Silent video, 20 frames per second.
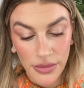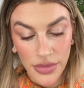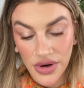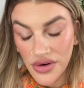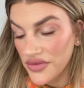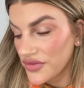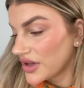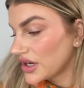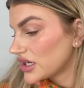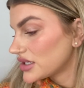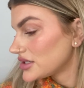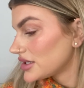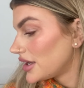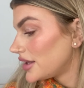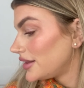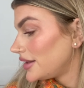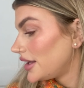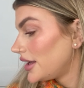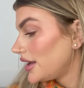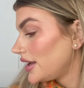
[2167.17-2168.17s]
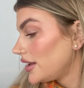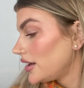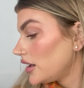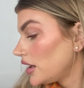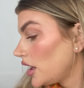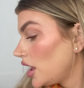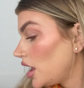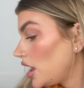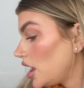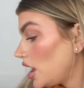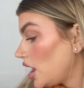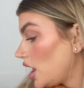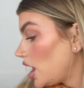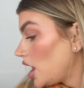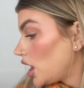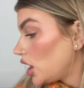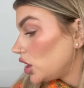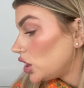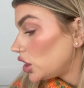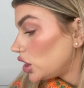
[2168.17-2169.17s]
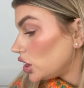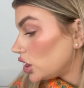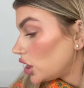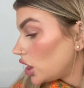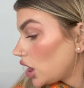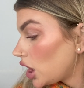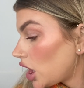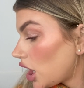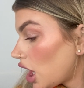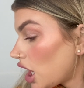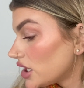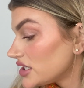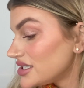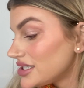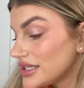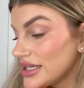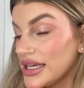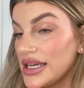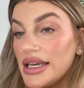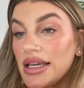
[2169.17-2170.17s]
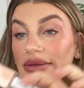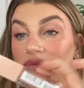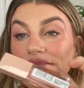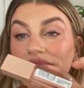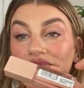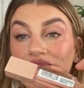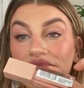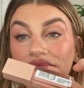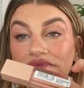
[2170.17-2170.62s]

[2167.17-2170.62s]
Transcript: Perfect. And then a little glossy